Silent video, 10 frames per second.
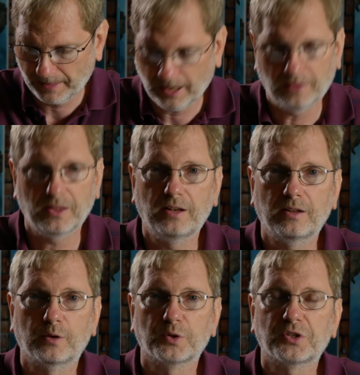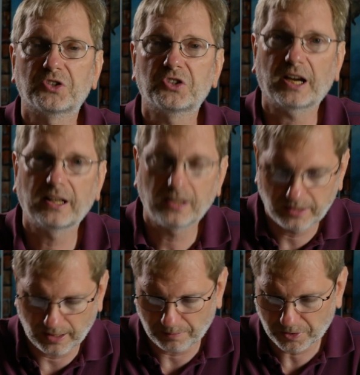And then there was a second
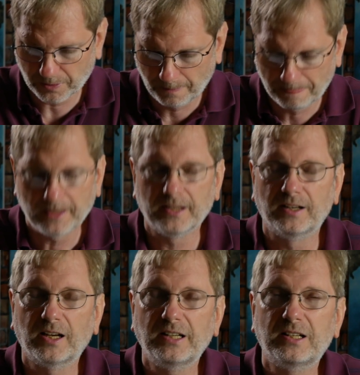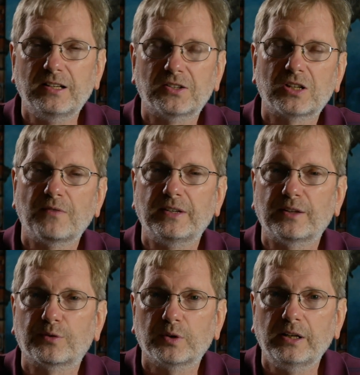attempt in
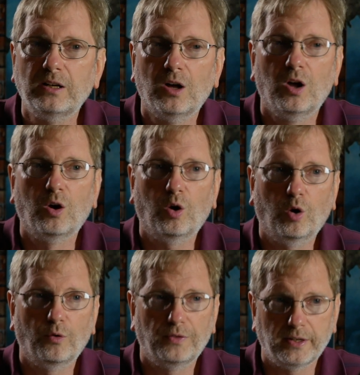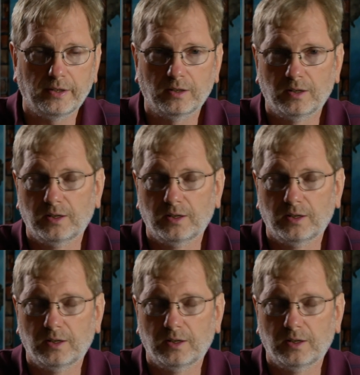1973 on the